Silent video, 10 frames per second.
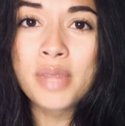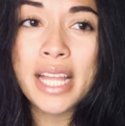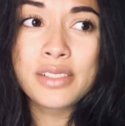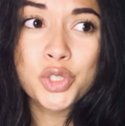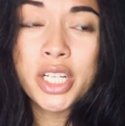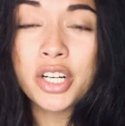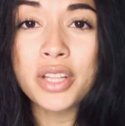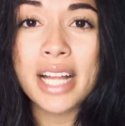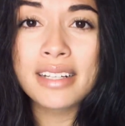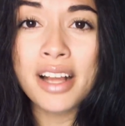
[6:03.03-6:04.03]
like treat her
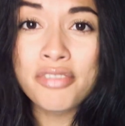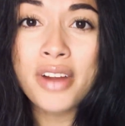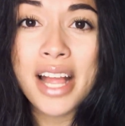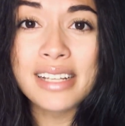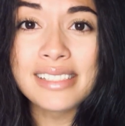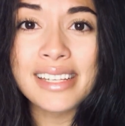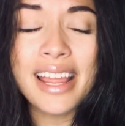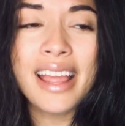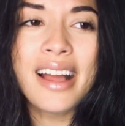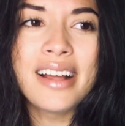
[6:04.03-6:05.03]
like a friend,
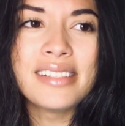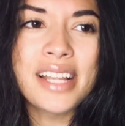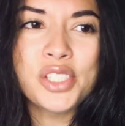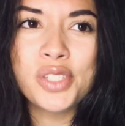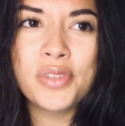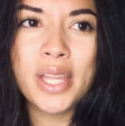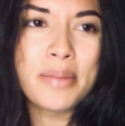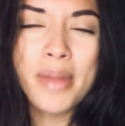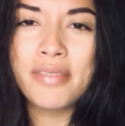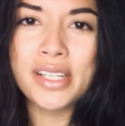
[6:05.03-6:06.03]
and I just feel
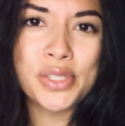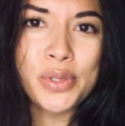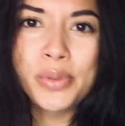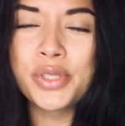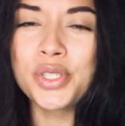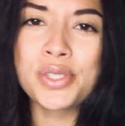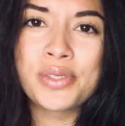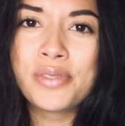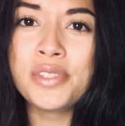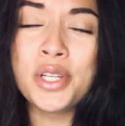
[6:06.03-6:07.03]
like my vessel was just,
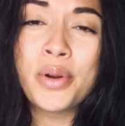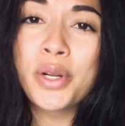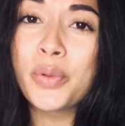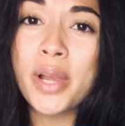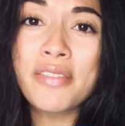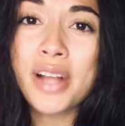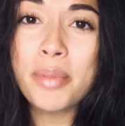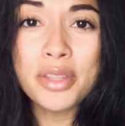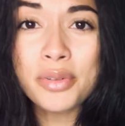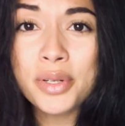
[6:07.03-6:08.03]
you know, her way of
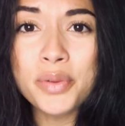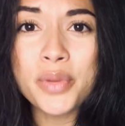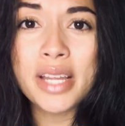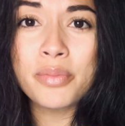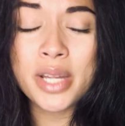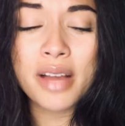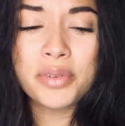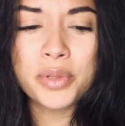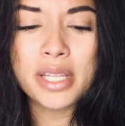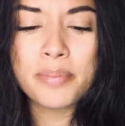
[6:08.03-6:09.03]
coming through, and we, we have a
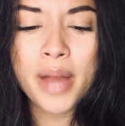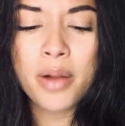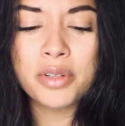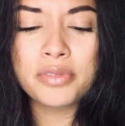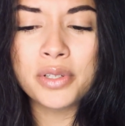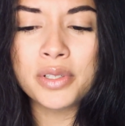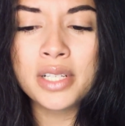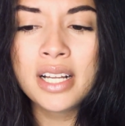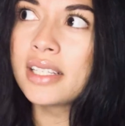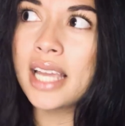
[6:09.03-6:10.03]
really powerful
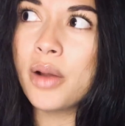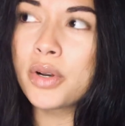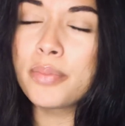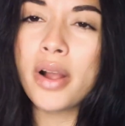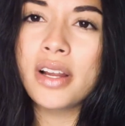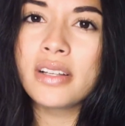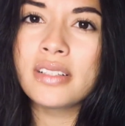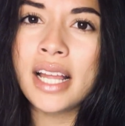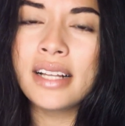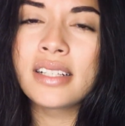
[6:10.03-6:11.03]
counterpart,
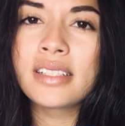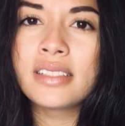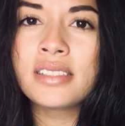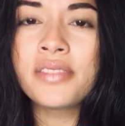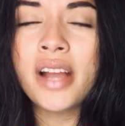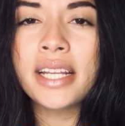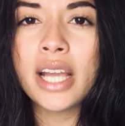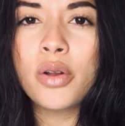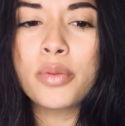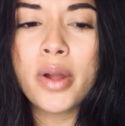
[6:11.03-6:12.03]
like divine
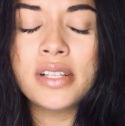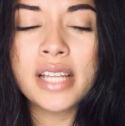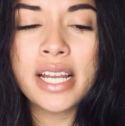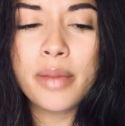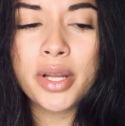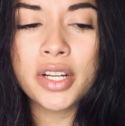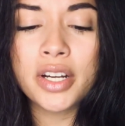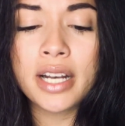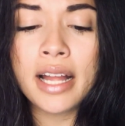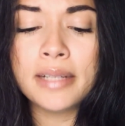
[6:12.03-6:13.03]
counterpart dynamic, her
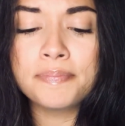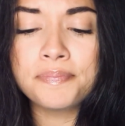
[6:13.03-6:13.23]
and I.